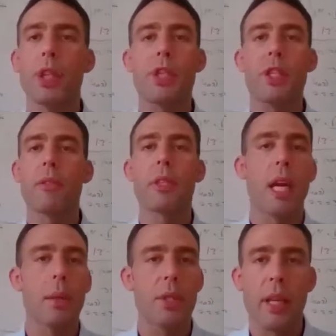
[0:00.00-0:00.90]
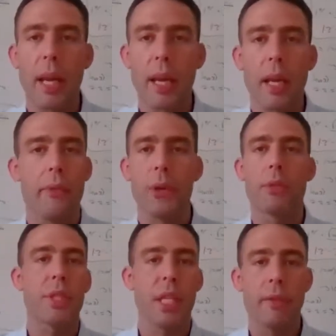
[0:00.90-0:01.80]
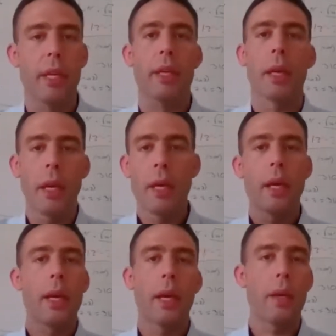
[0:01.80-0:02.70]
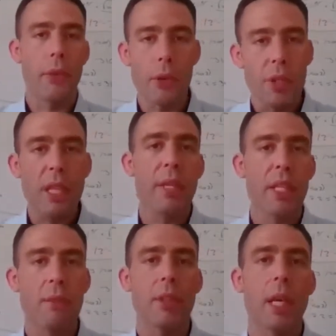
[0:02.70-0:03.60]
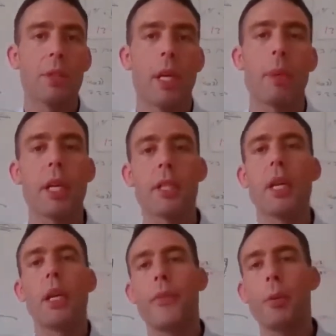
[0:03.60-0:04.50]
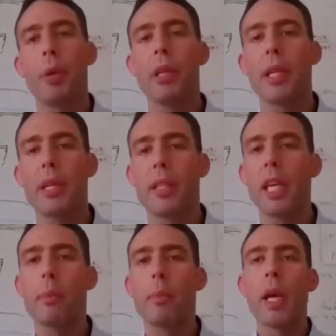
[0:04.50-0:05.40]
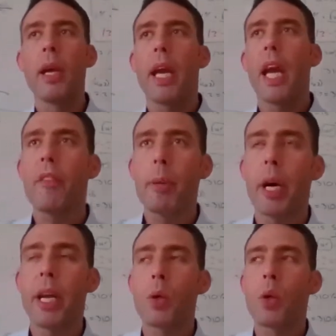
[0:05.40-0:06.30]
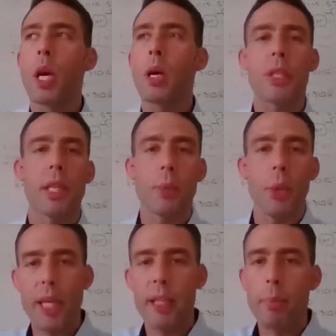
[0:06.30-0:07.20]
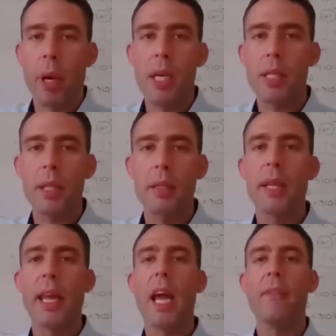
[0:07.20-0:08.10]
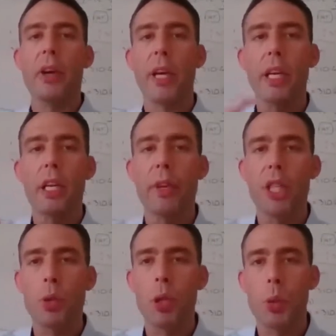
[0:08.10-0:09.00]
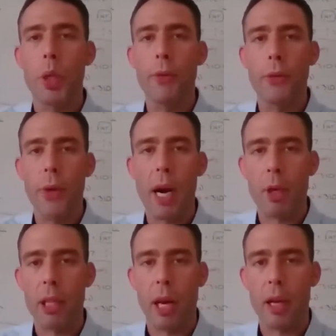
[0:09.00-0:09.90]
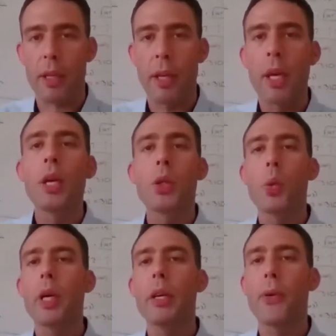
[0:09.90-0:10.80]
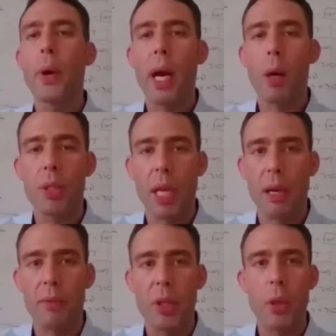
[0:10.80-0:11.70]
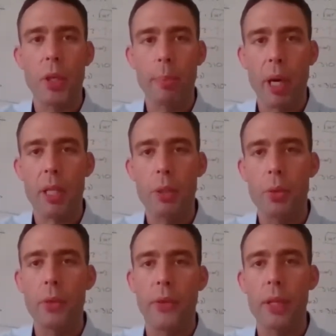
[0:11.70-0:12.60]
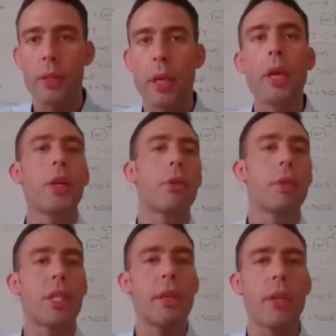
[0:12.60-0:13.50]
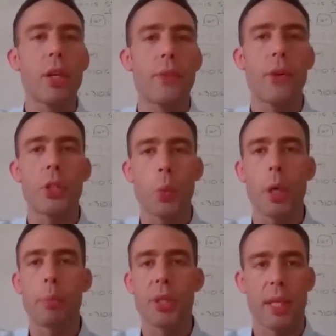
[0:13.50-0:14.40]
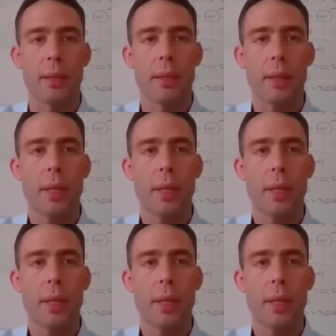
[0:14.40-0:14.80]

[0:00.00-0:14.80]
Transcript: withdraw several times a day if you're receiving several times a day, because if you're building a team, everybody who comes in, when they deposit, they have their individual 24-hour clock. 24 hours after your deposit to the fund, you're receiving your first 1%.